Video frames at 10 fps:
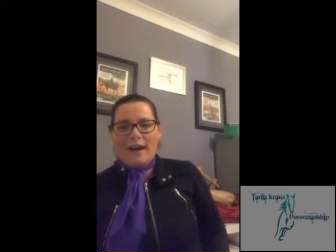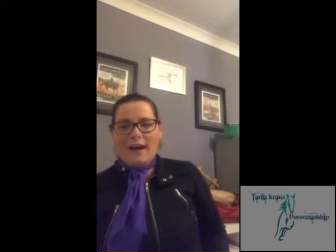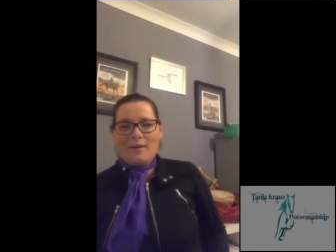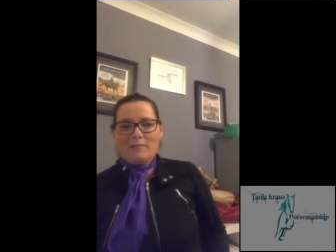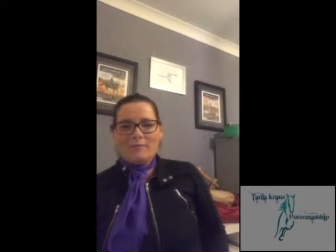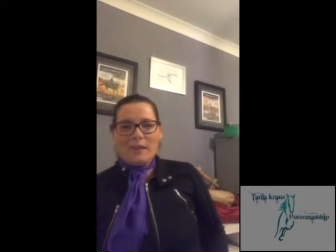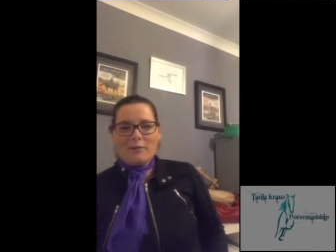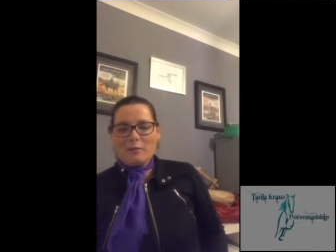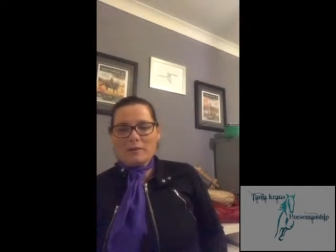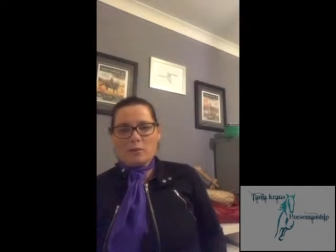
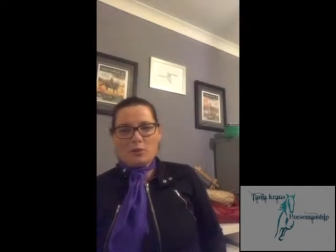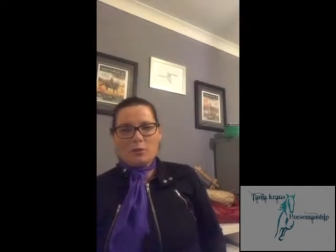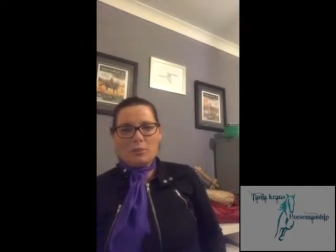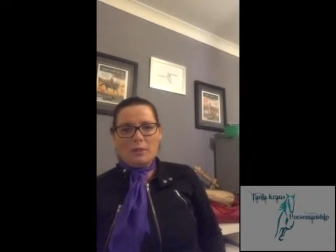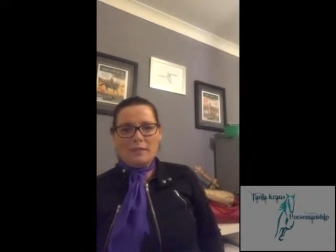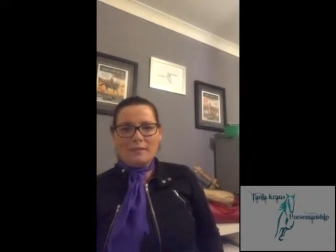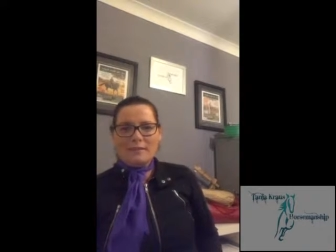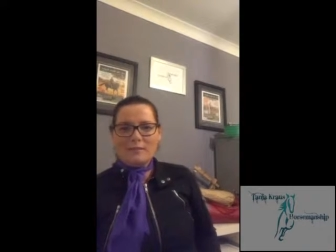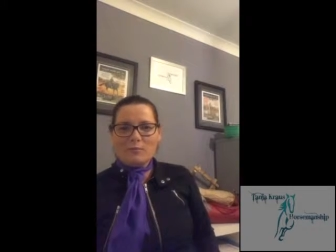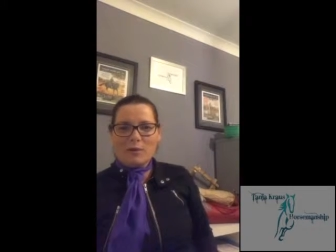Everyone's got an
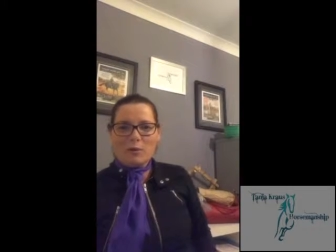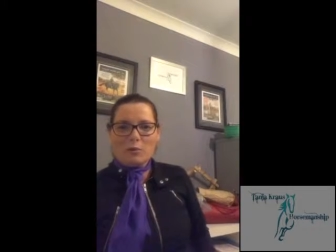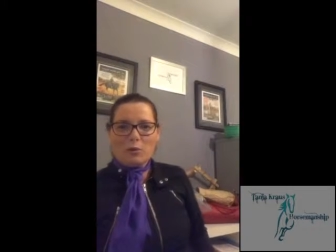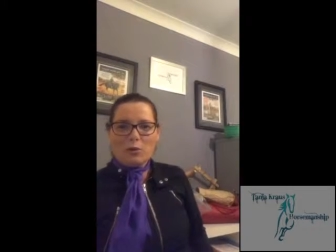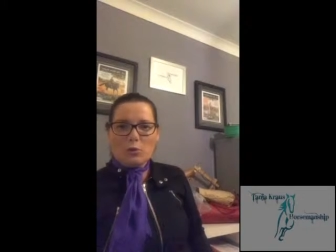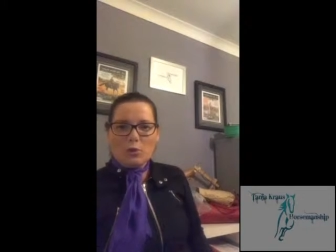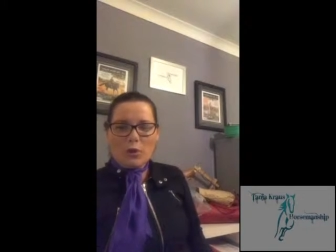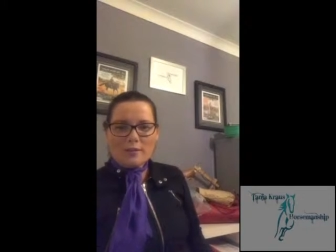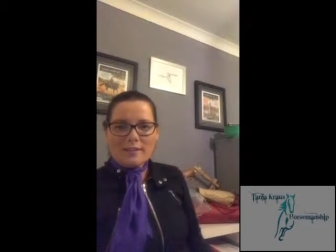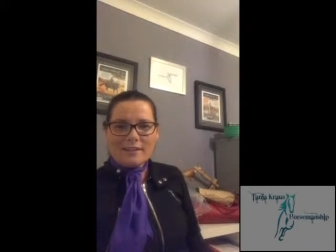opinion, whether you want it or
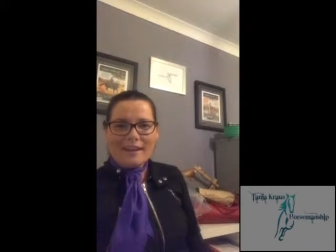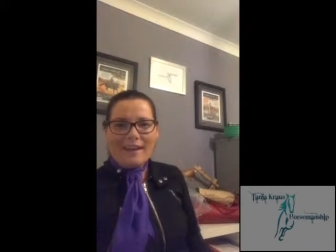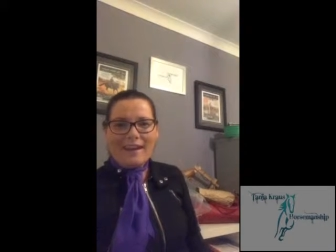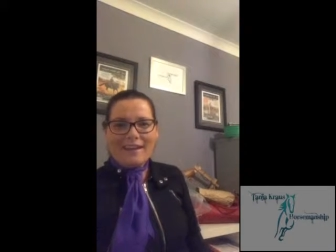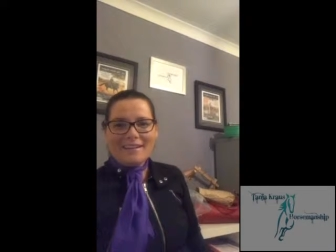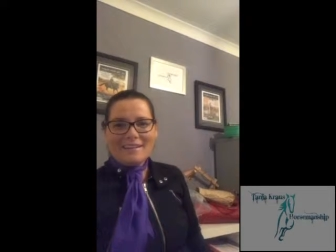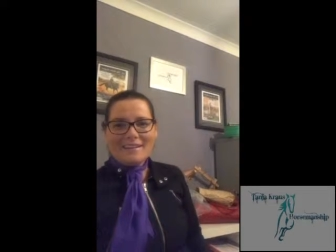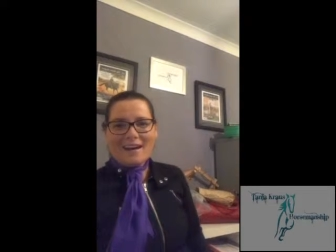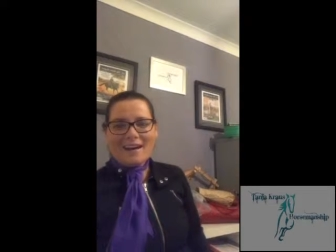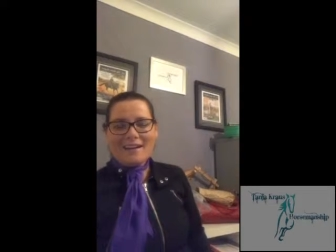not. And
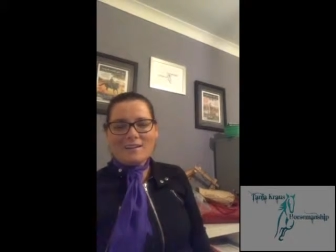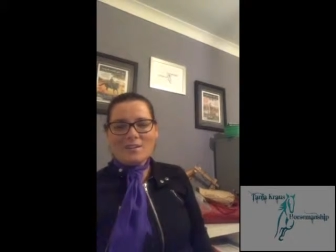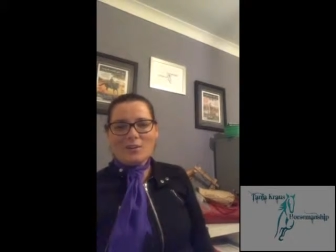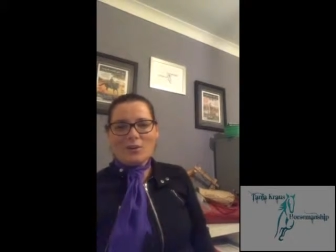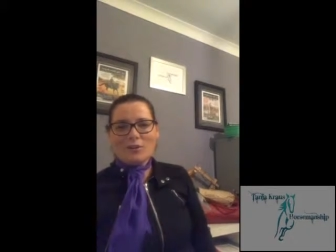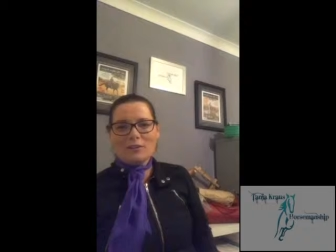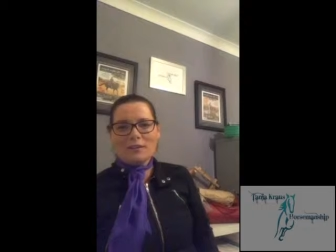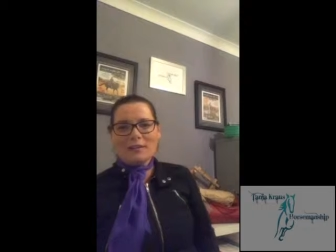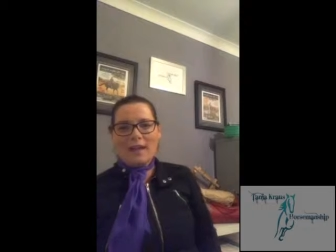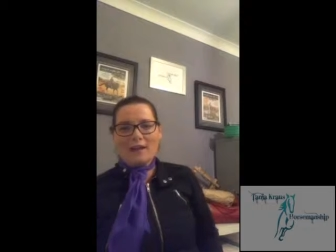it's
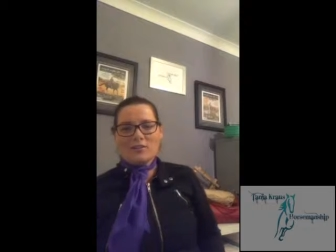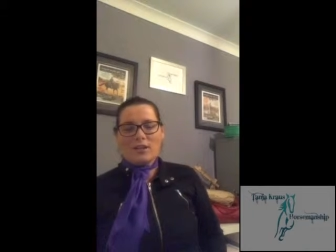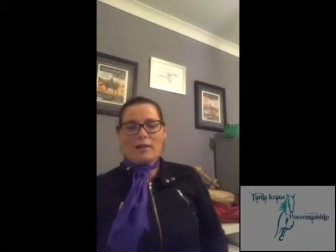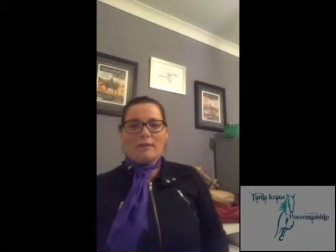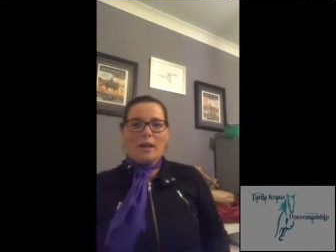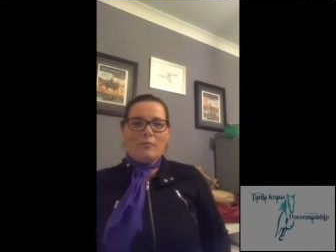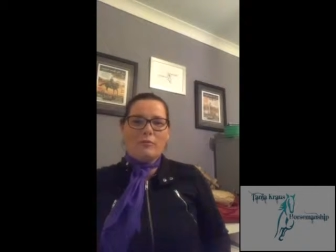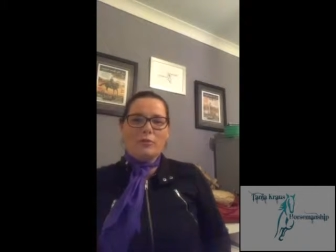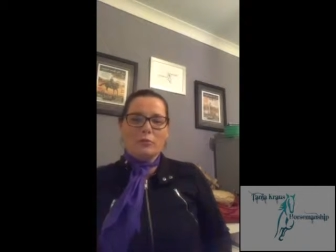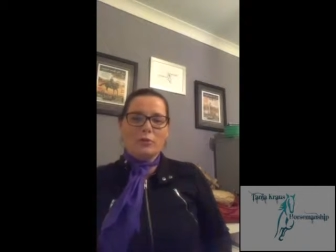certainly, as you're coming up
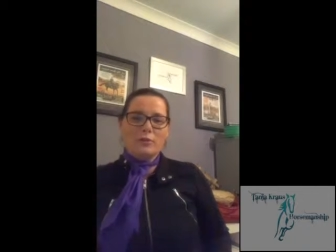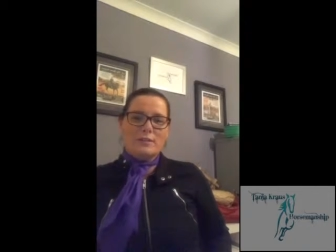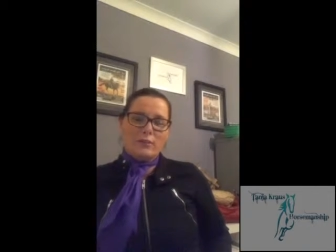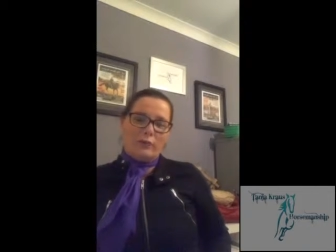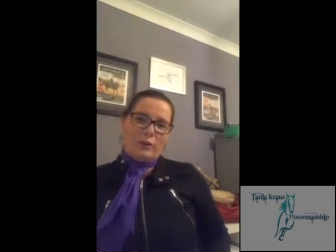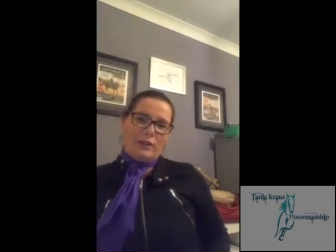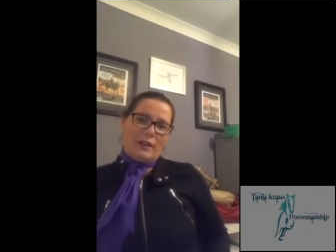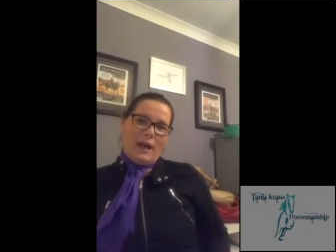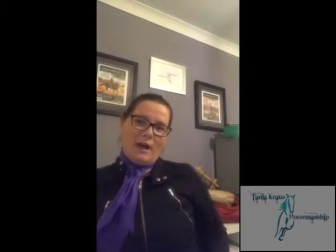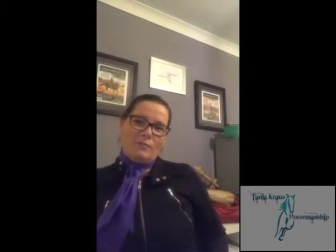through different
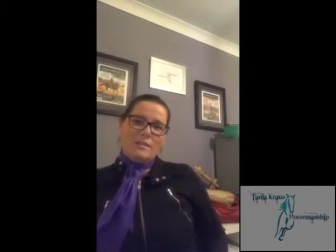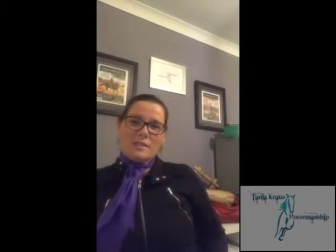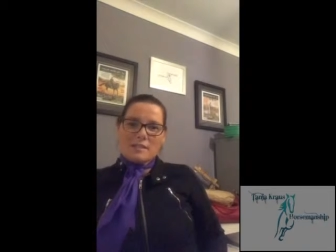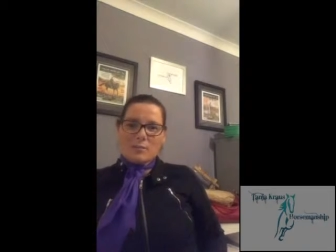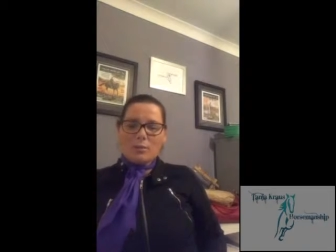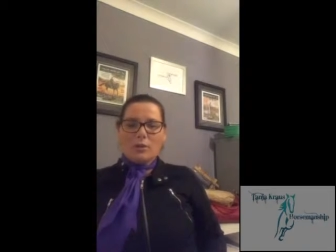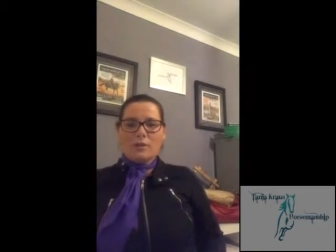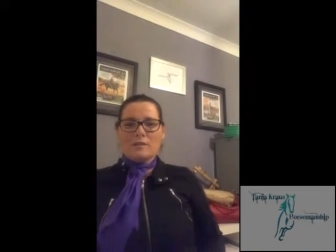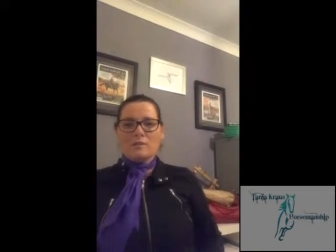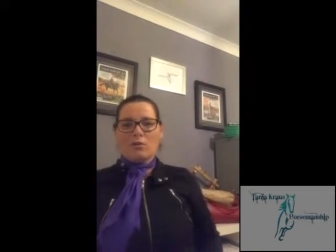
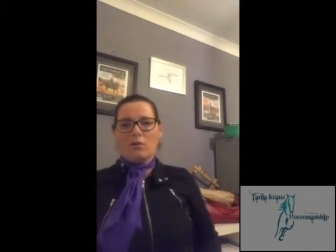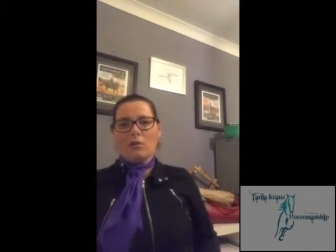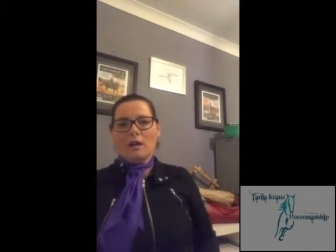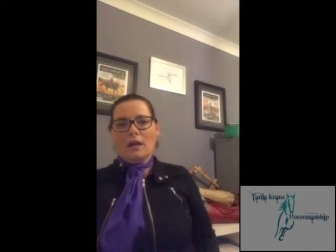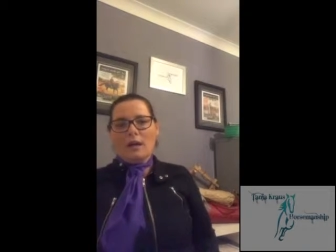disciplines or